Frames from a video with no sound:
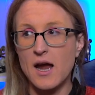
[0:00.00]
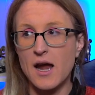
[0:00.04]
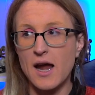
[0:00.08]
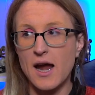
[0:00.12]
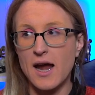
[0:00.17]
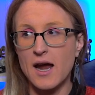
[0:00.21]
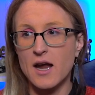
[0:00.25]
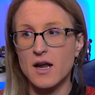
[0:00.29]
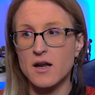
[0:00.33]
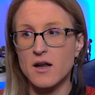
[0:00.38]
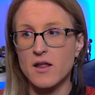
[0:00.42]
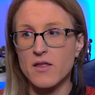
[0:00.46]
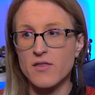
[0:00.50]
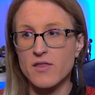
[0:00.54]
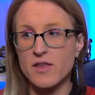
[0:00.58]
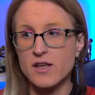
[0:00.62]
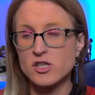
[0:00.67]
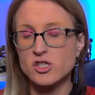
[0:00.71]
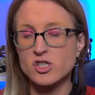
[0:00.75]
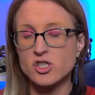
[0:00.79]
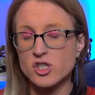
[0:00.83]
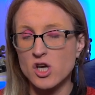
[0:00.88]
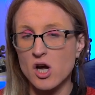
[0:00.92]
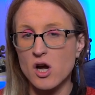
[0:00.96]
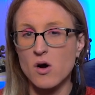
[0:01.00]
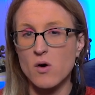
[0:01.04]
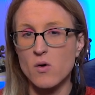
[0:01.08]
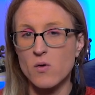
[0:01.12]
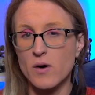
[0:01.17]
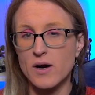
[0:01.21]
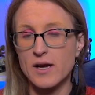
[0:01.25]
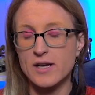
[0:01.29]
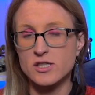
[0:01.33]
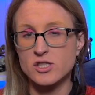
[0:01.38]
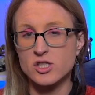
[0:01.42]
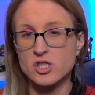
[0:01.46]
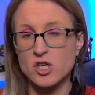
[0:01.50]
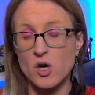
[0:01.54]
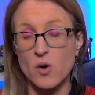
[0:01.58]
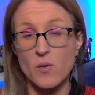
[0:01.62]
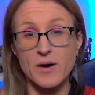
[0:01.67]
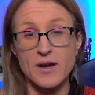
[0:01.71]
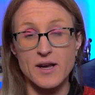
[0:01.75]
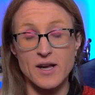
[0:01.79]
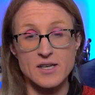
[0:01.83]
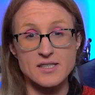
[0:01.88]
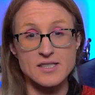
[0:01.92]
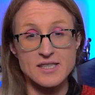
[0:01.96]
And this show is
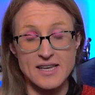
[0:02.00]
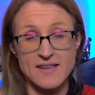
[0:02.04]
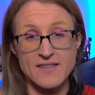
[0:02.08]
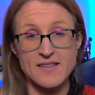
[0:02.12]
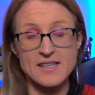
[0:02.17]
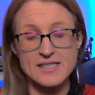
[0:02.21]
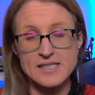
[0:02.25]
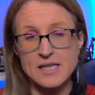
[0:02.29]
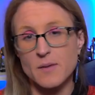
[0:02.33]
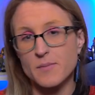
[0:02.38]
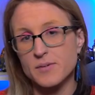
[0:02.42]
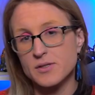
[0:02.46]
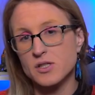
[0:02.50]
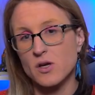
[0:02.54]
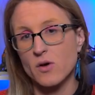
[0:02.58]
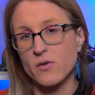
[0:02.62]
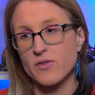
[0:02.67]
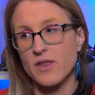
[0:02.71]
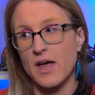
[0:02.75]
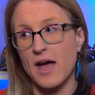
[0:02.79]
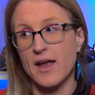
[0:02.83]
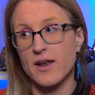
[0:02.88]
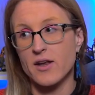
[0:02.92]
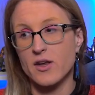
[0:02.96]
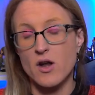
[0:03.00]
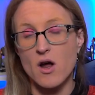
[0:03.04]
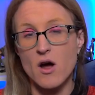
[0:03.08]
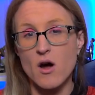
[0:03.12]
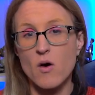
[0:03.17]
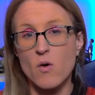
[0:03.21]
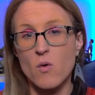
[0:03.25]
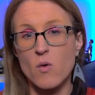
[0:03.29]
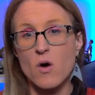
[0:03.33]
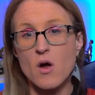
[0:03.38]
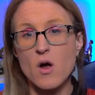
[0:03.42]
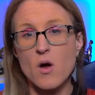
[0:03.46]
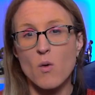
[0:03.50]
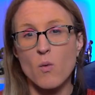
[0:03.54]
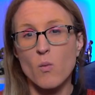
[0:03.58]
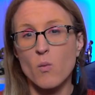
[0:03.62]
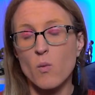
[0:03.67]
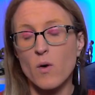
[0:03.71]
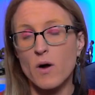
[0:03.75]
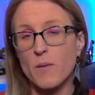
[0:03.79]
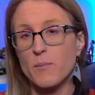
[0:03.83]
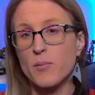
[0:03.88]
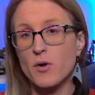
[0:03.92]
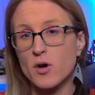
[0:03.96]
showing us in this episode that no,
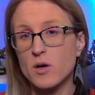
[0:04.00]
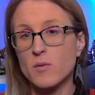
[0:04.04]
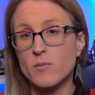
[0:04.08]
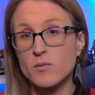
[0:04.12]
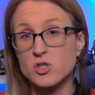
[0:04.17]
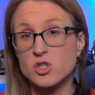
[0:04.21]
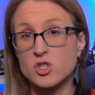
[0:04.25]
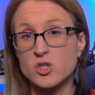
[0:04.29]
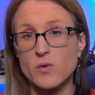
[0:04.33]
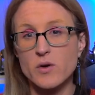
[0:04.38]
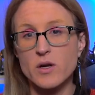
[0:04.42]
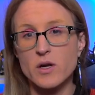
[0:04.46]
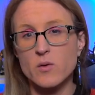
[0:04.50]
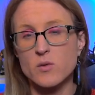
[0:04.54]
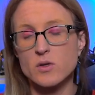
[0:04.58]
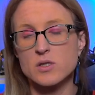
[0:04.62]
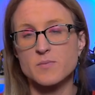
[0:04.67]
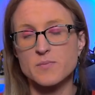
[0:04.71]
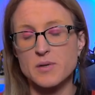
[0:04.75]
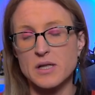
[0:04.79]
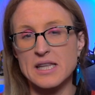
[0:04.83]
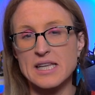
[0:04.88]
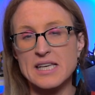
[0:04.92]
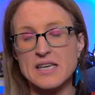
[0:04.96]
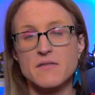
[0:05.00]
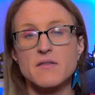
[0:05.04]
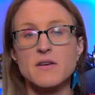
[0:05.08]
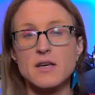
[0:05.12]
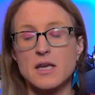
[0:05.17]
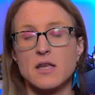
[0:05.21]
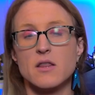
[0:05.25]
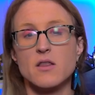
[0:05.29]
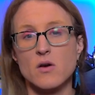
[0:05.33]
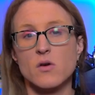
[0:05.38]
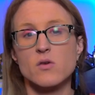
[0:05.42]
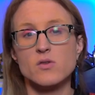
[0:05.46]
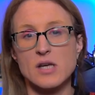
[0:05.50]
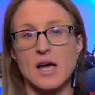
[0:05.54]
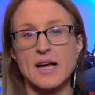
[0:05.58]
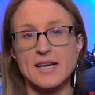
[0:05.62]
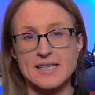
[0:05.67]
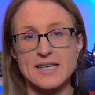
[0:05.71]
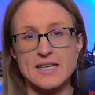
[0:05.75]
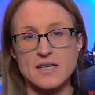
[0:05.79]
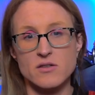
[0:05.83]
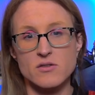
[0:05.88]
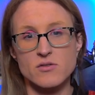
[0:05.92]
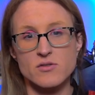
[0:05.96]
what Burnham was doing was believing in those
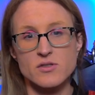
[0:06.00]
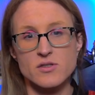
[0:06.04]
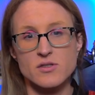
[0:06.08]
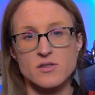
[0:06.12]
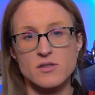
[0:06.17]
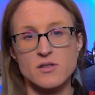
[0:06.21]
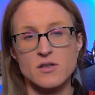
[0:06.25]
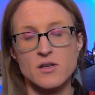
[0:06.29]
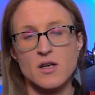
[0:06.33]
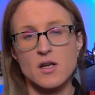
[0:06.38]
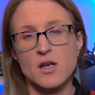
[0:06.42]
ideals,